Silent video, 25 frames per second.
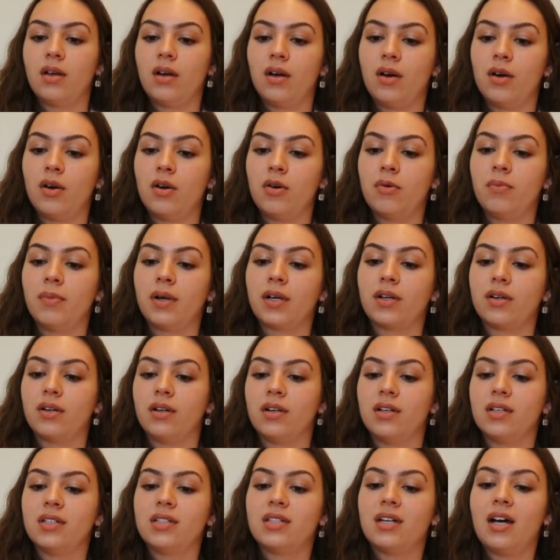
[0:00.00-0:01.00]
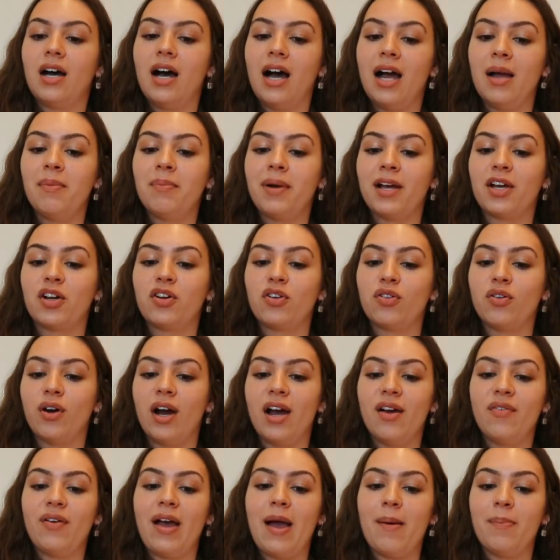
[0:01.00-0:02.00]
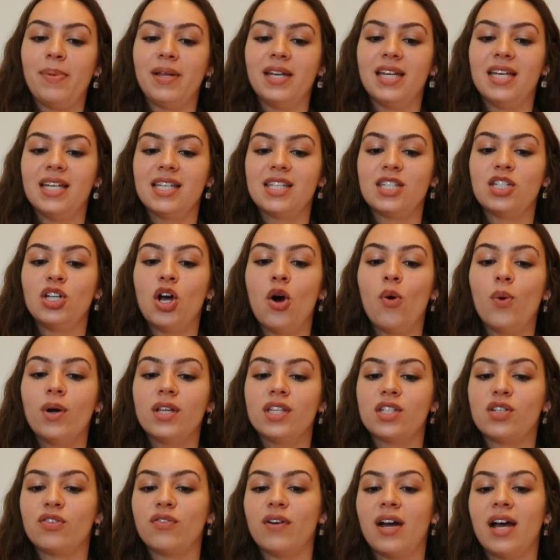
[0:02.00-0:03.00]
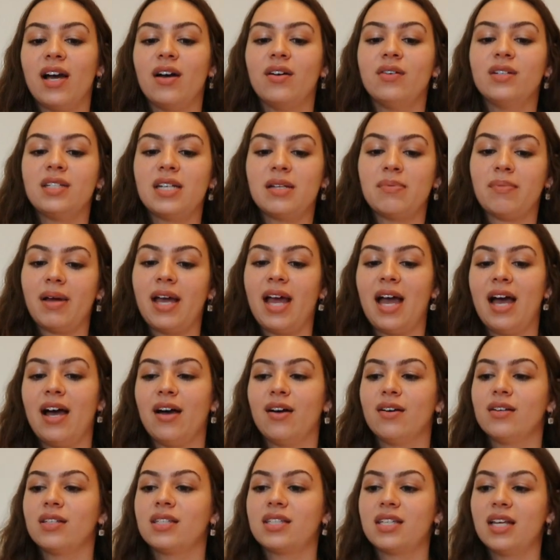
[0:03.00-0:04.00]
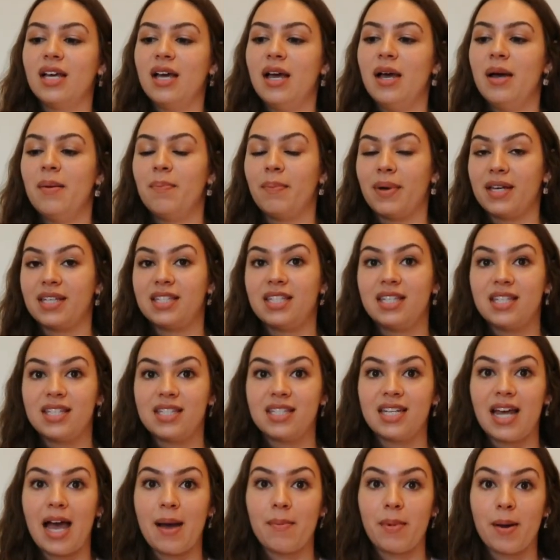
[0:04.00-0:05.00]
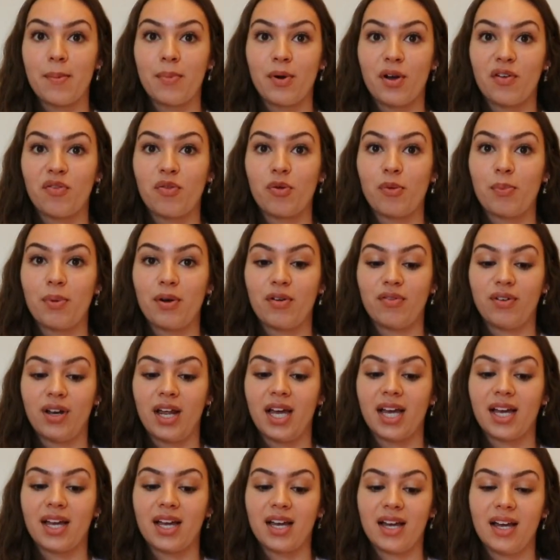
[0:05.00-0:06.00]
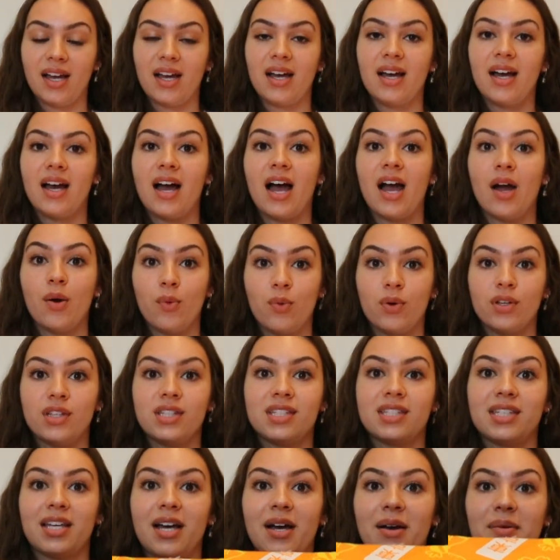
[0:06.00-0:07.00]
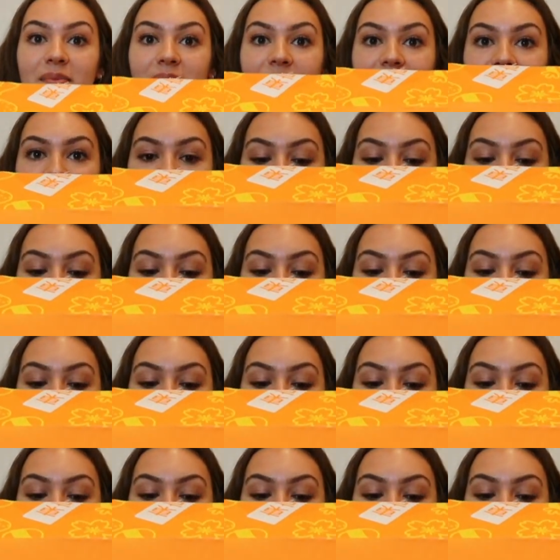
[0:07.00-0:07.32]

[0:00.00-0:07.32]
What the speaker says: Oh my god, I might cry of happiness. No one's around in my house. My sister and my boyfriend are both like, I want some.